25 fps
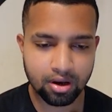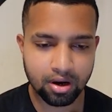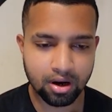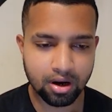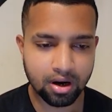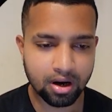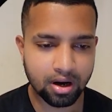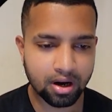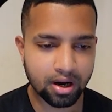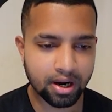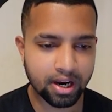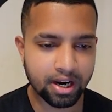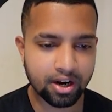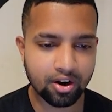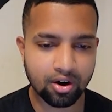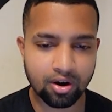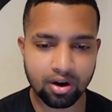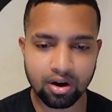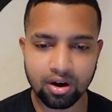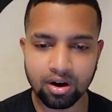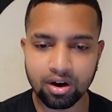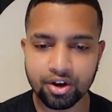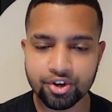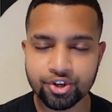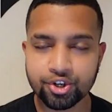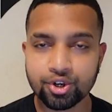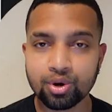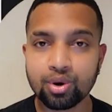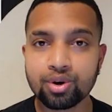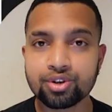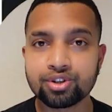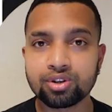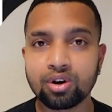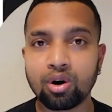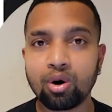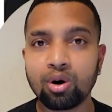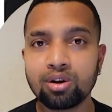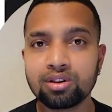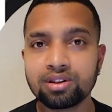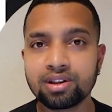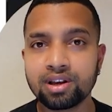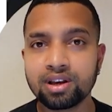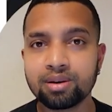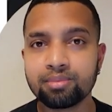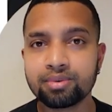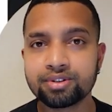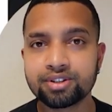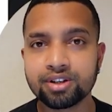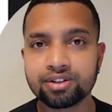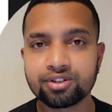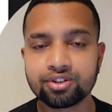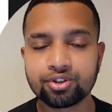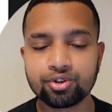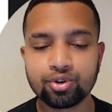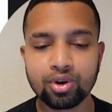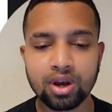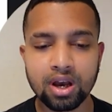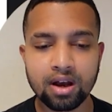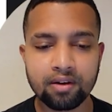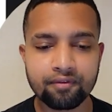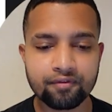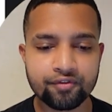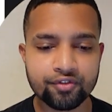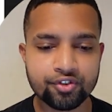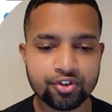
it shows all the images you have